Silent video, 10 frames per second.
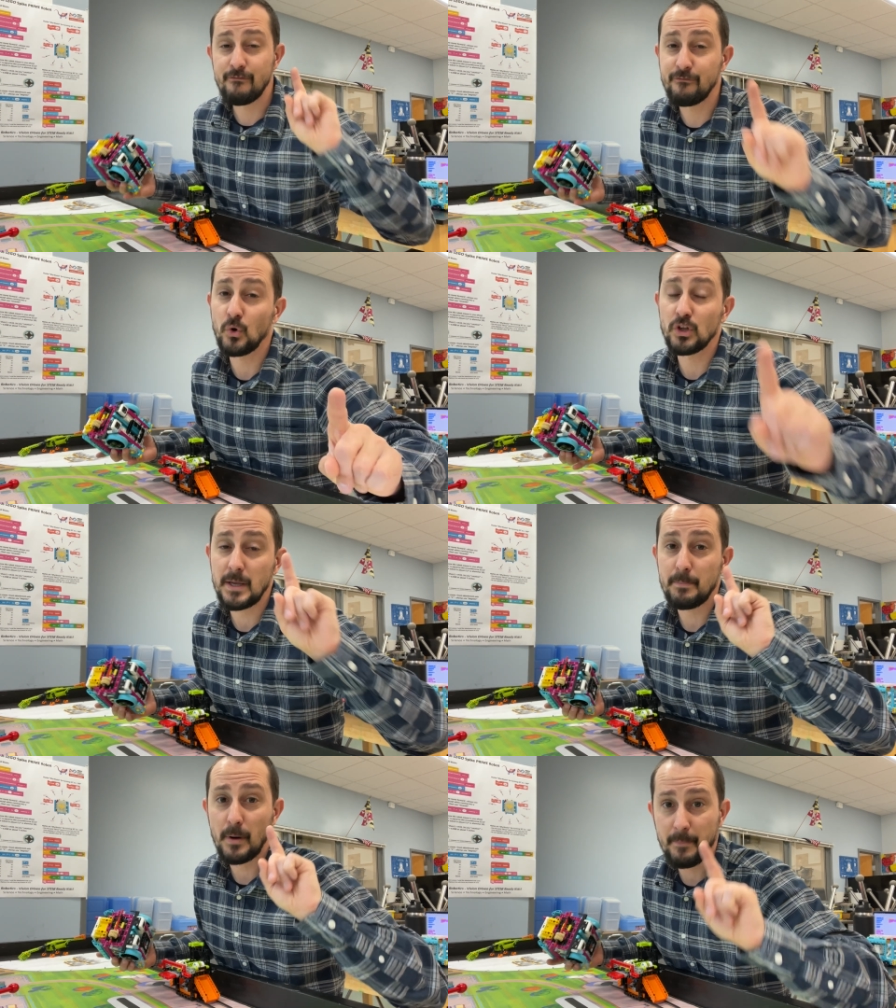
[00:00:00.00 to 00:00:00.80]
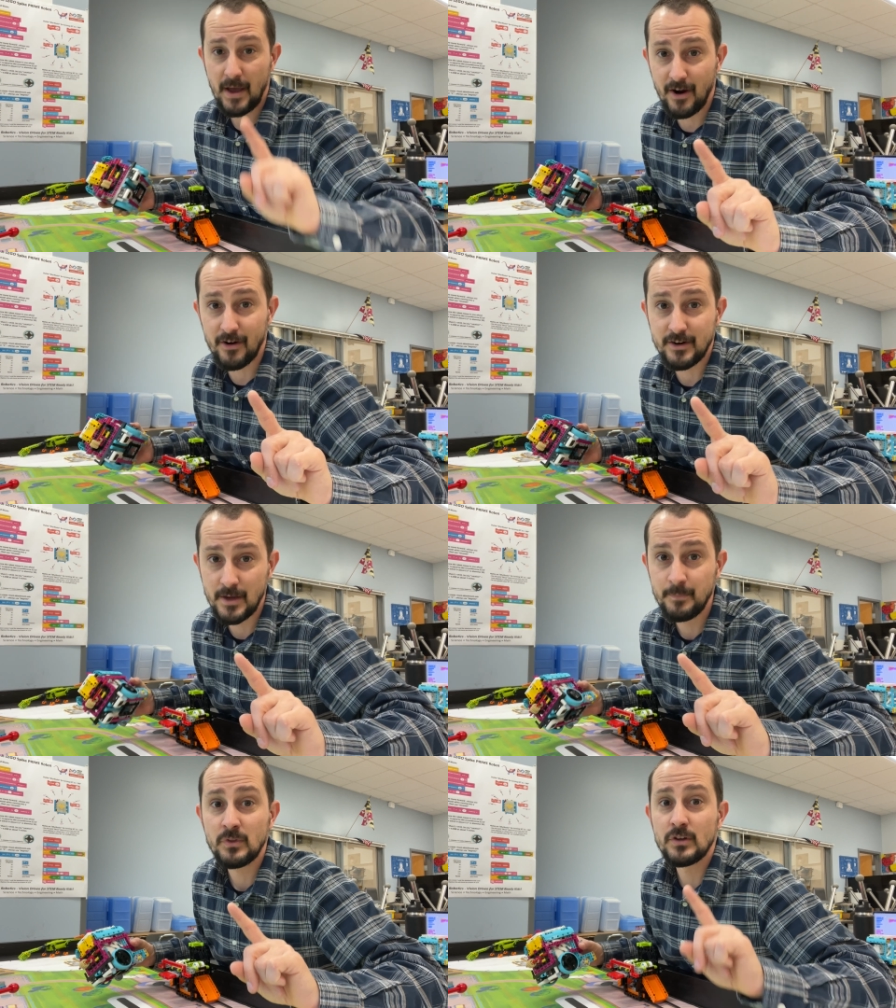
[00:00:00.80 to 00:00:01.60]
fully prepared
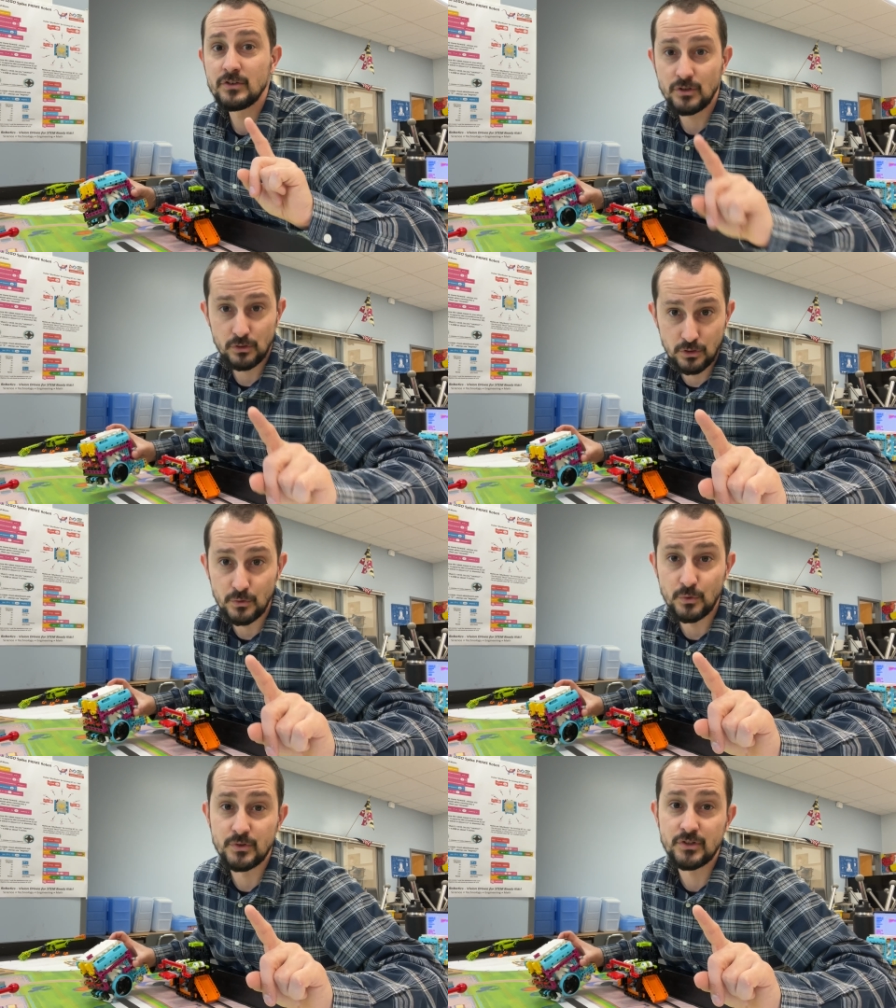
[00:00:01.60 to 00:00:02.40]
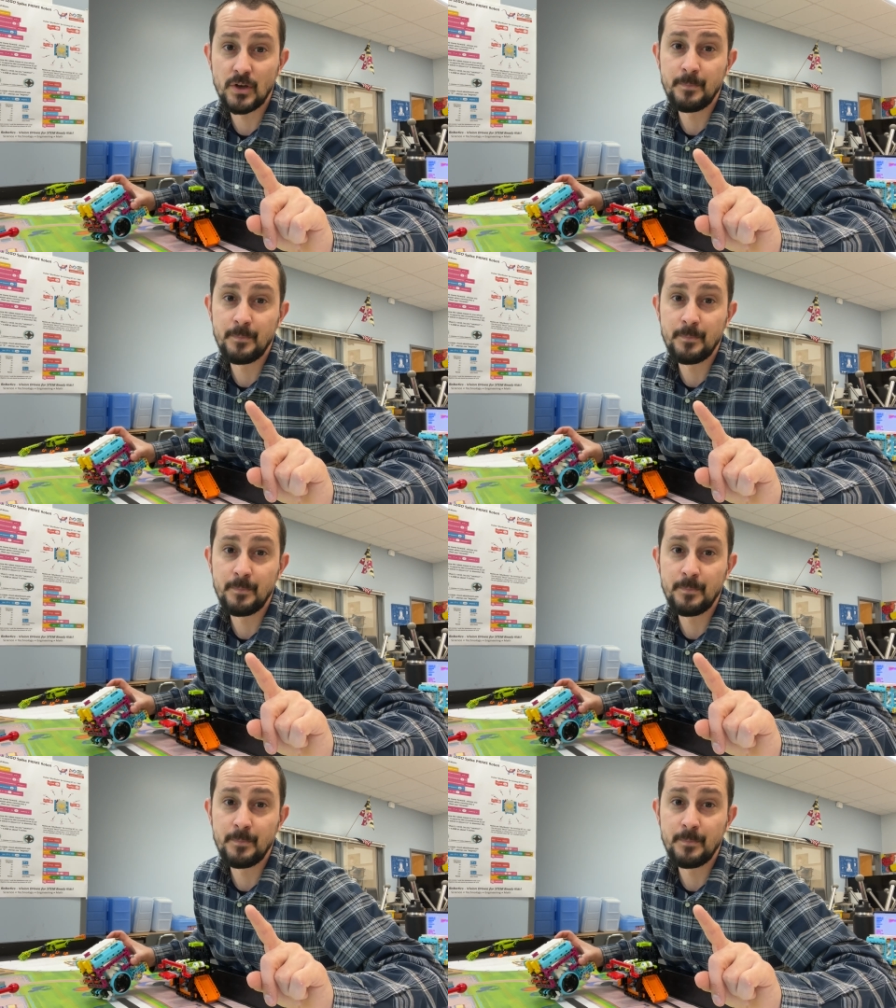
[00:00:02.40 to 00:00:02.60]
to lose